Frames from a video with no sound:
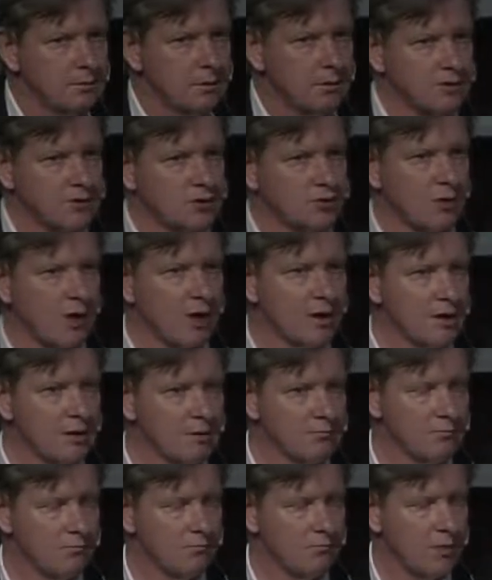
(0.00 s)
Australia.
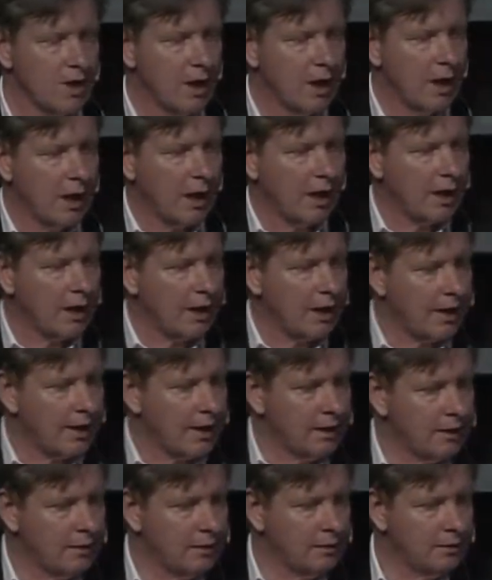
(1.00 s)

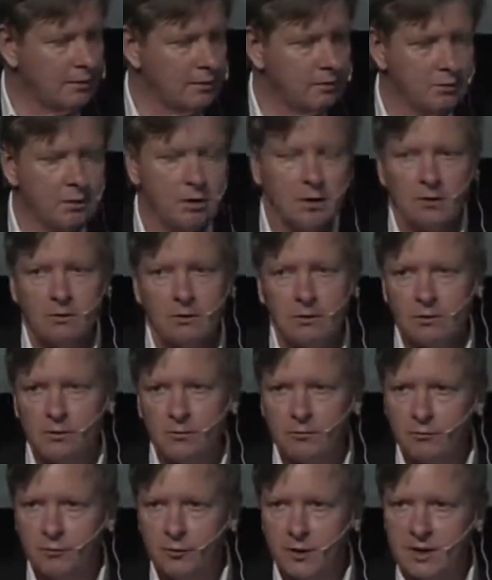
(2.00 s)
In
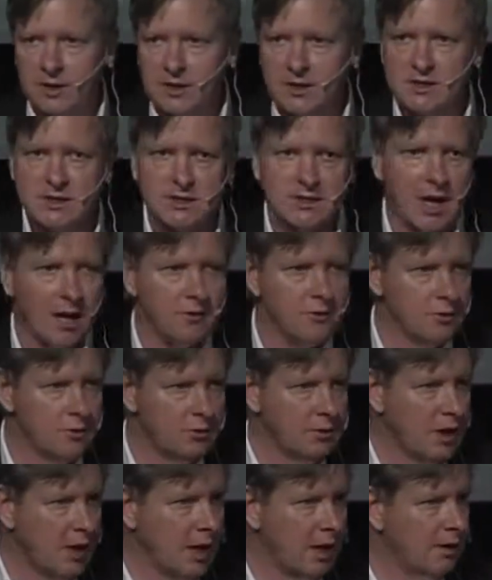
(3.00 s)
the
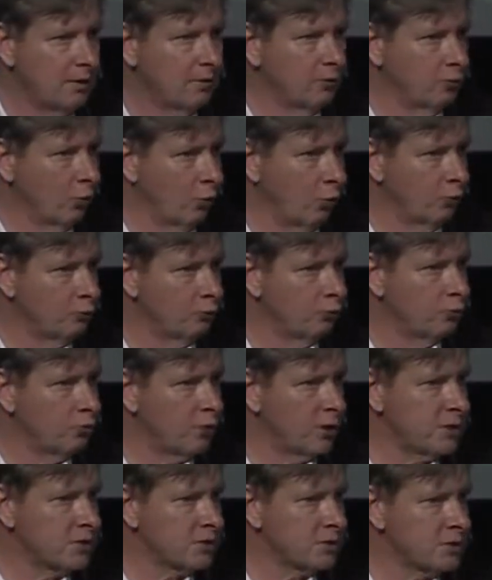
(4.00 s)
southern and northern
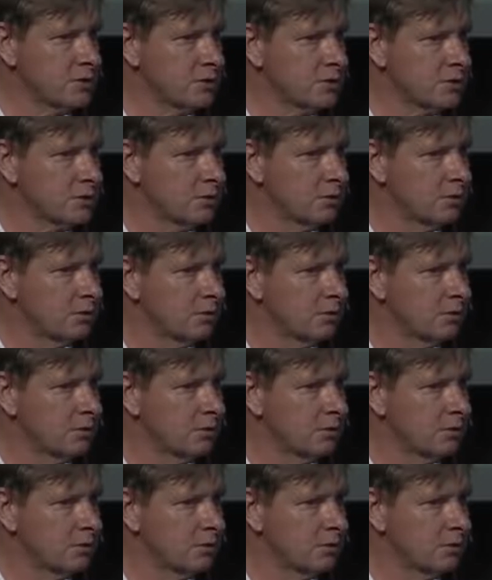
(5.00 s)
regions,